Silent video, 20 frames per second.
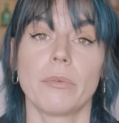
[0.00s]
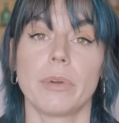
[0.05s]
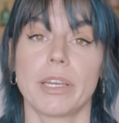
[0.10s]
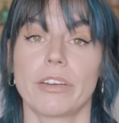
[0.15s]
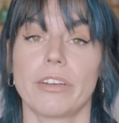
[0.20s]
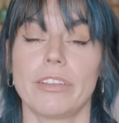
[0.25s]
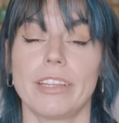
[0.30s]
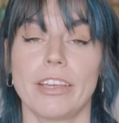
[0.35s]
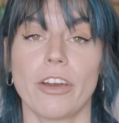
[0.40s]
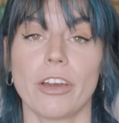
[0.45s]
We can
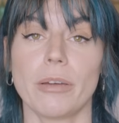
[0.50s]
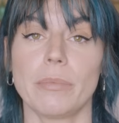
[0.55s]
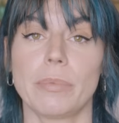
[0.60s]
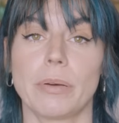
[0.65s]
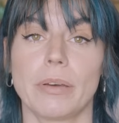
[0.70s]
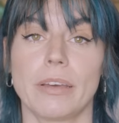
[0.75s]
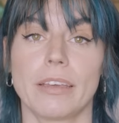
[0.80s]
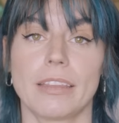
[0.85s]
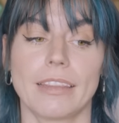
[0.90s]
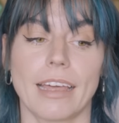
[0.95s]
only hope
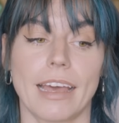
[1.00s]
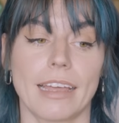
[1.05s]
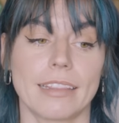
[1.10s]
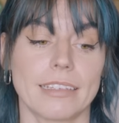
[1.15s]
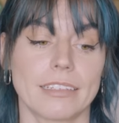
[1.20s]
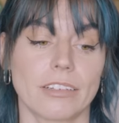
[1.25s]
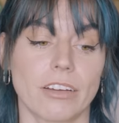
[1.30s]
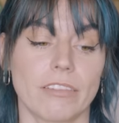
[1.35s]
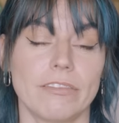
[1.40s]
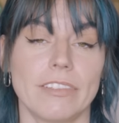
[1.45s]
that this
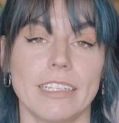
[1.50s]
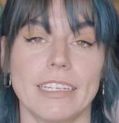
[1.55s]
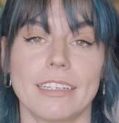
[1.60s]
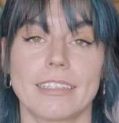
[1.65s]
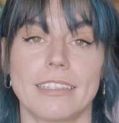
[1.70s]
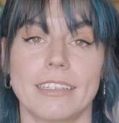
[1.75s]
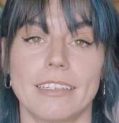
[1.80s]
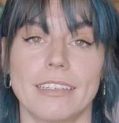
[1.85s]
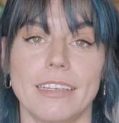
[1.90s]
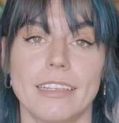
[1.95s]
conflict
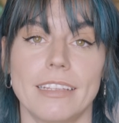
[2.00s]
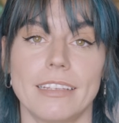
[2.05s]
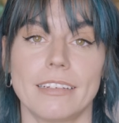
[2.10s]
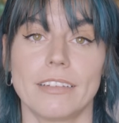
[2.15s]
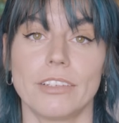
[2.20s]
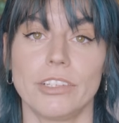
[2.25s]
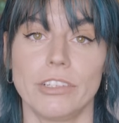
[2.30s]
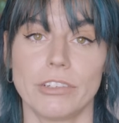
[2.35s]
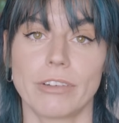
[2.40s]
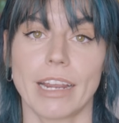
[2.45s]
in
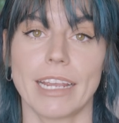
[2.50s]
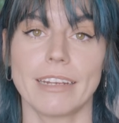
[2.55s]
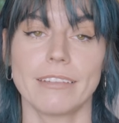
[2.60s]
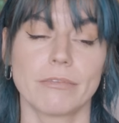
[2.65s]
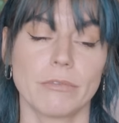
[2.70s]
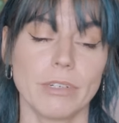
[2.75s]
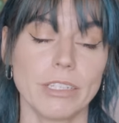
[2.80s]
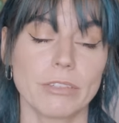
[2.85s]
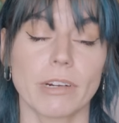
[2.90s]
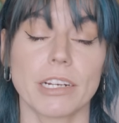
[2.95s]
Ukraine
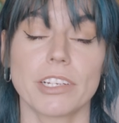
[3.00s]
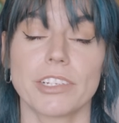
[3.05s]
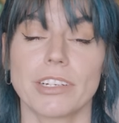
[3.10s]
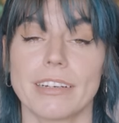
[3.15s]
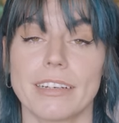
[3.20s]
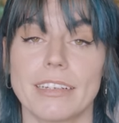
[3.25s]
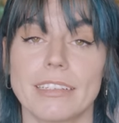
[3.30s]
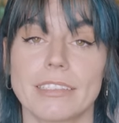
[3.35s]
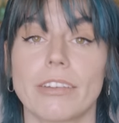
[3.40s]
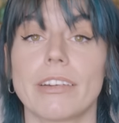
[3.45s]
with Russia
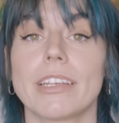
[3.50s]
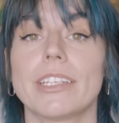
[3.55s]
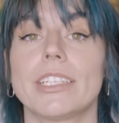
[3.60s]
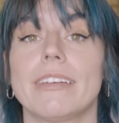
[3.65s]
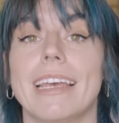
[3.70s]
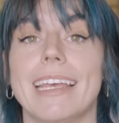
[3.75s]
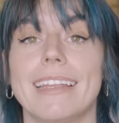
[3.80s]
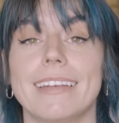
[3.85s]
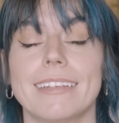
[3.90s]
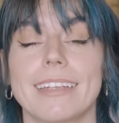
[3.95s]
is going to
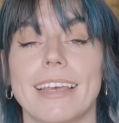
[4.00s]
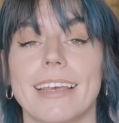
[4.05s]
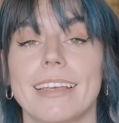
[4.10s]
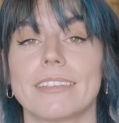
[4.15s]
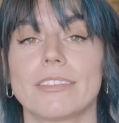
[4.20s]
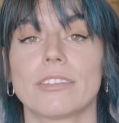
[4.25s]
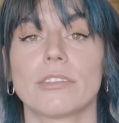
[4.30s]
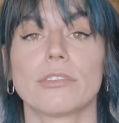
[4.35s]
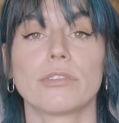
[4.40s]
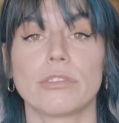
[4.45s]
end as
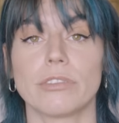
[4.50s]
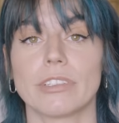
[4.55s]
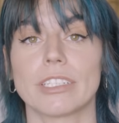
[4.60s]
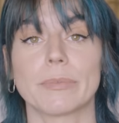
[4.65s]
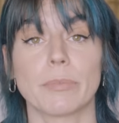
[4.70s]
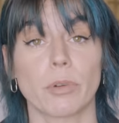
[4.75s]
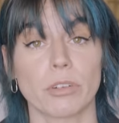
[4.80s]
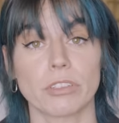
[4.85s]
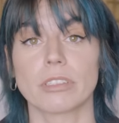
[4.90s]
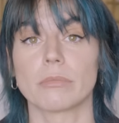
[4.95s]
soon as
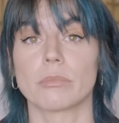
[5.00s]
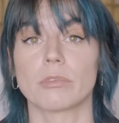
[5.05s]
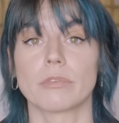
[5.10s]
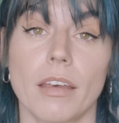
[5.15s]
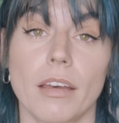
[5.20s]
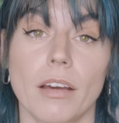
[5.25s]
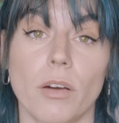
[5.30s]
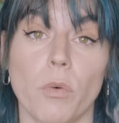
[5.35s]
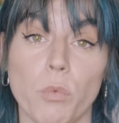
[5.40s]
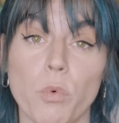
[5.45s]
possible.
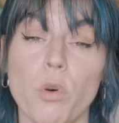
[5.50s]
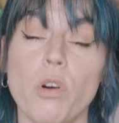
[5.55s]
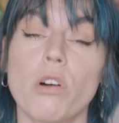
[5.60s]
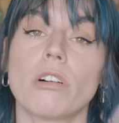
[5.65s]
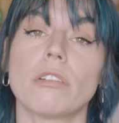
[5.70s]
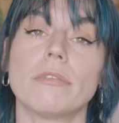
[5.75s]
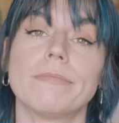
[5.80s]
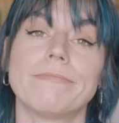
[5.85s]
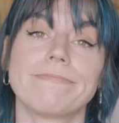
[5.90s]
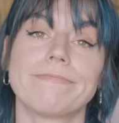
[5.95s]
War.